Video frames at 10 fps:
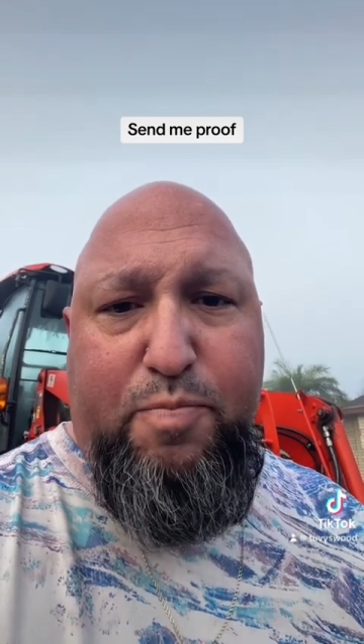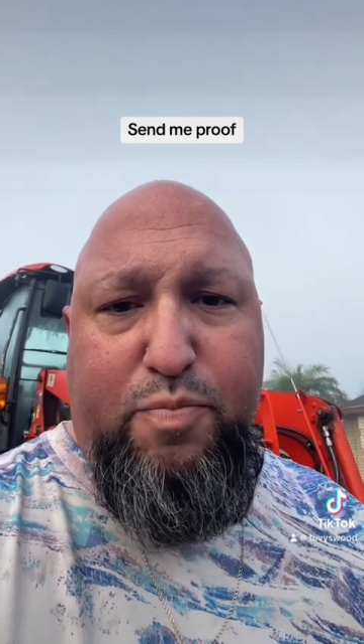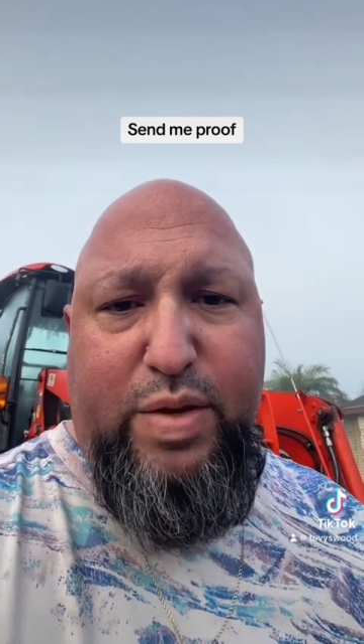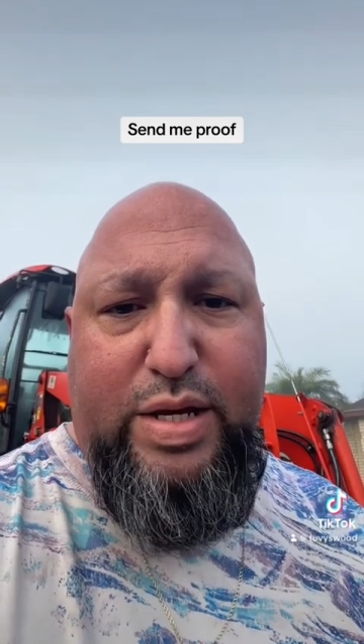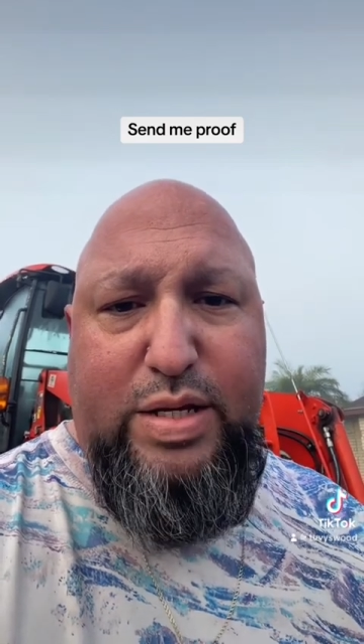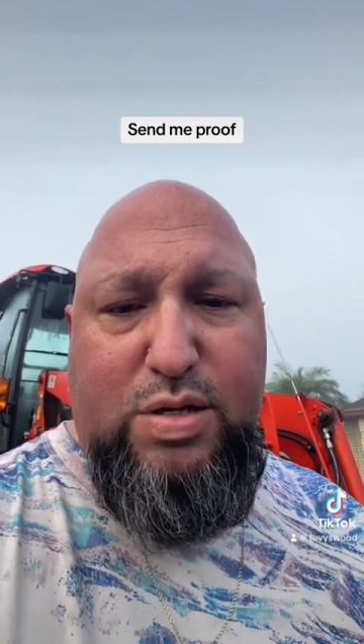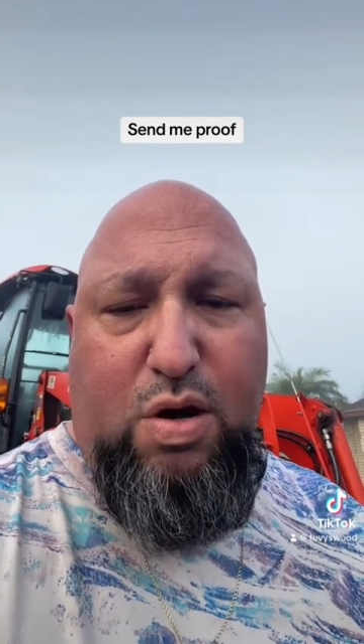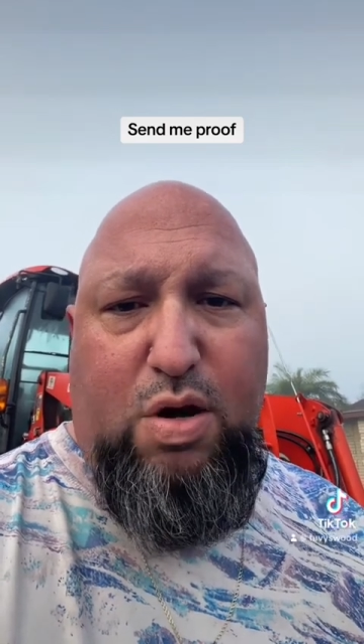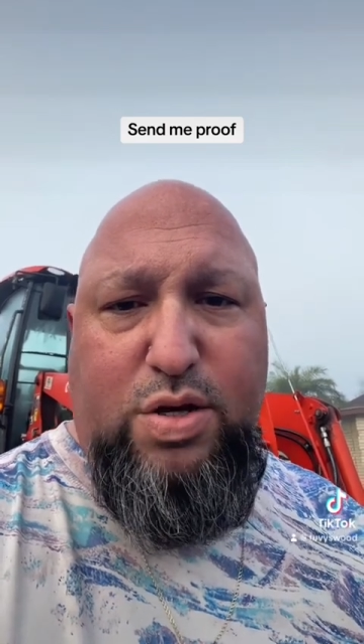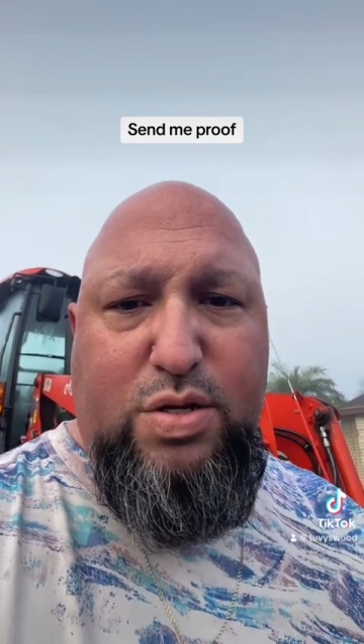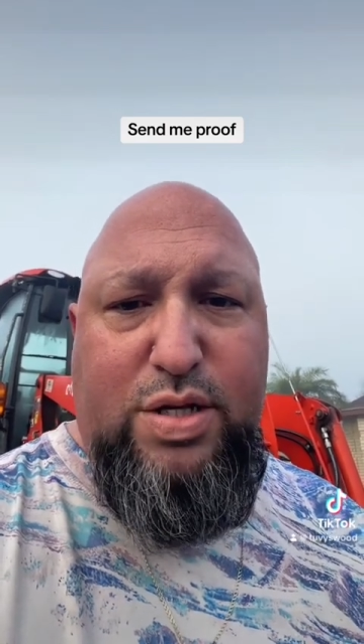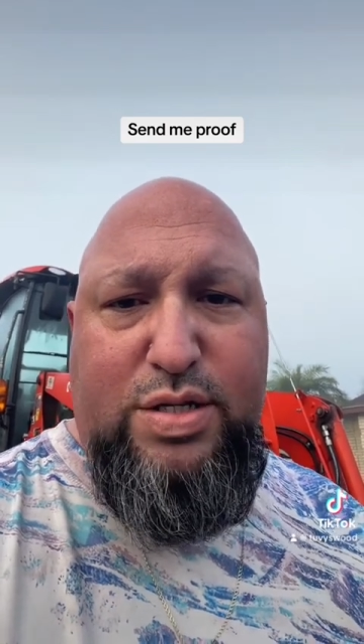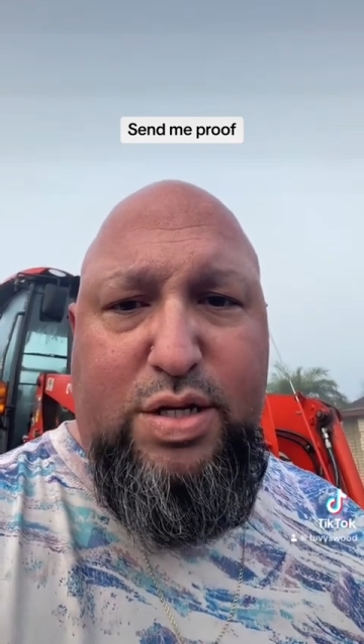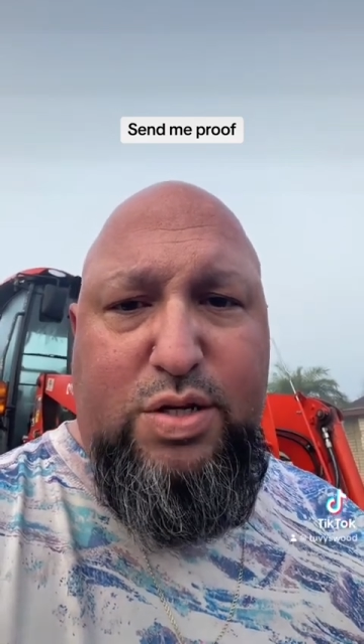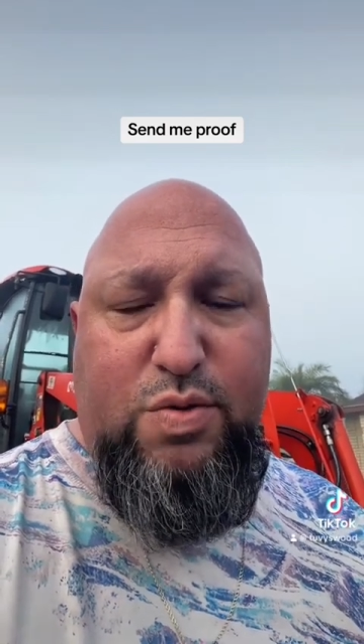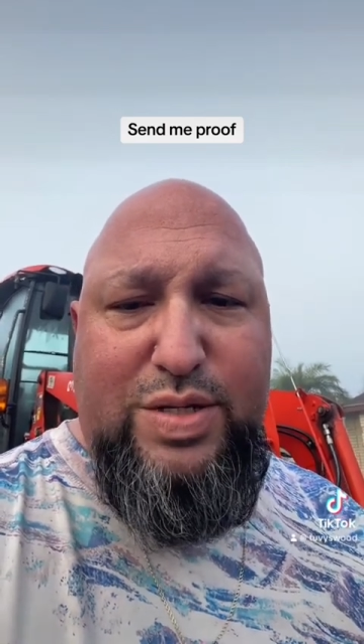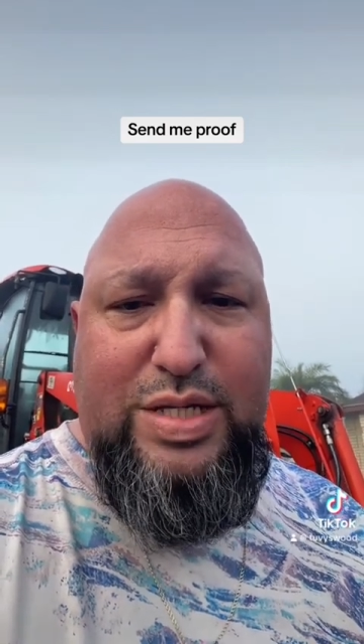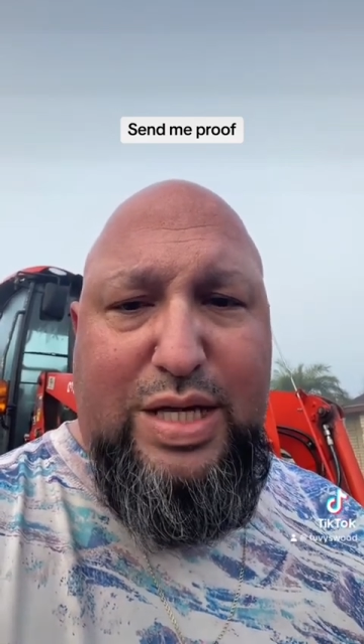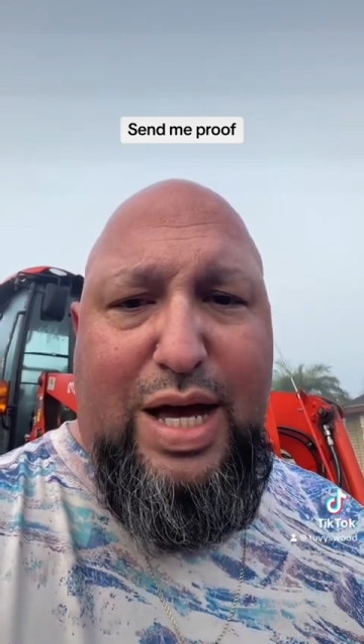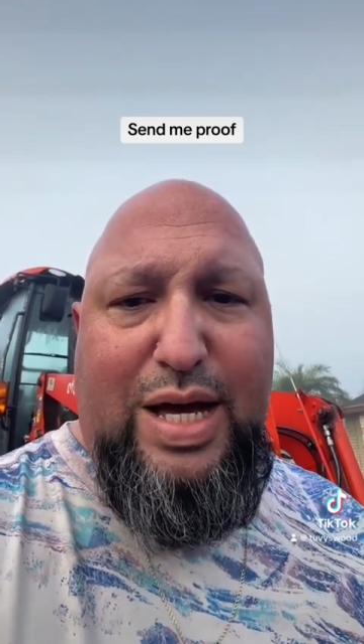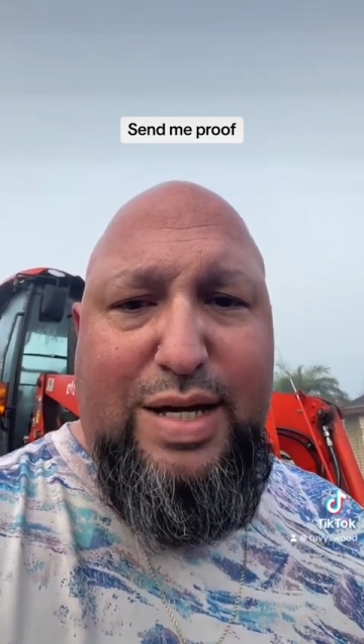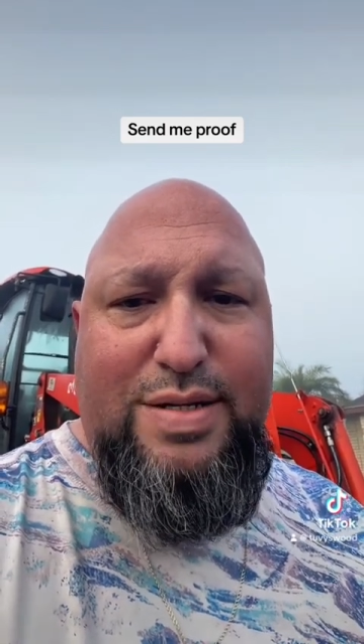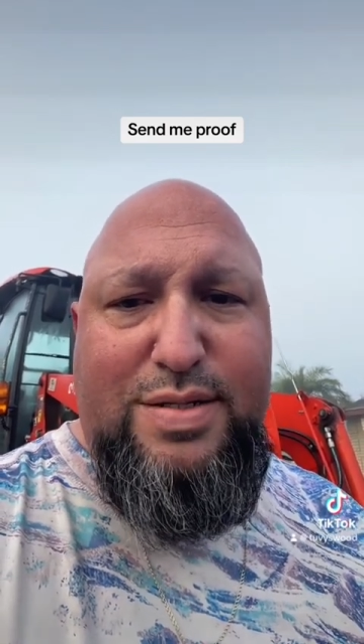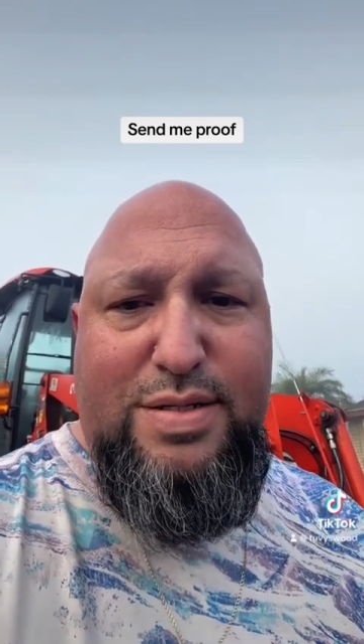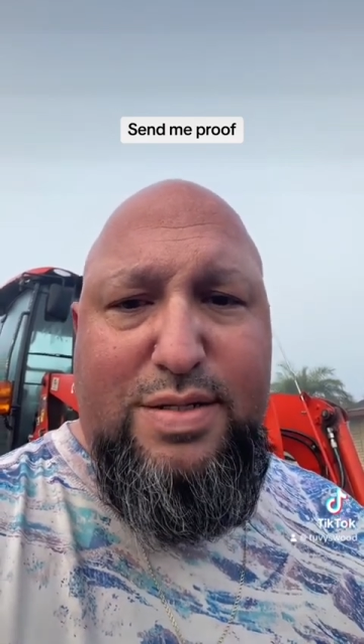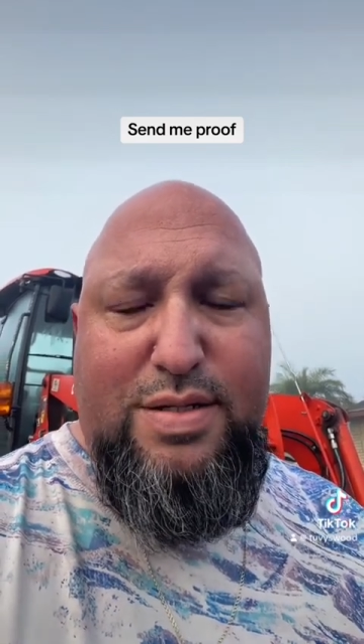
because all you're listening to is lies,